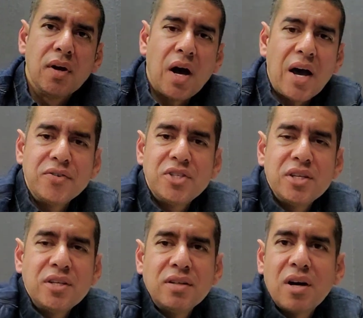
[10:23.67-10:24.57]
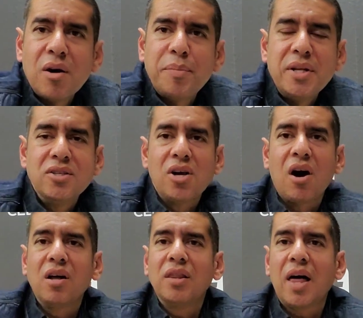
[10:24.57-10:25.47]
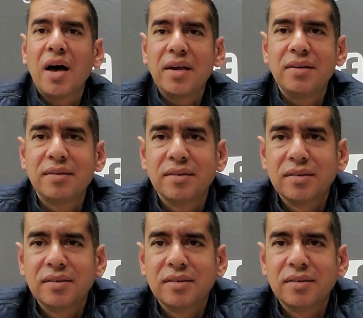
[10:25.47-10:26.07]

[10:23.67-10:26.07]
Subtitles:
I've seen companies online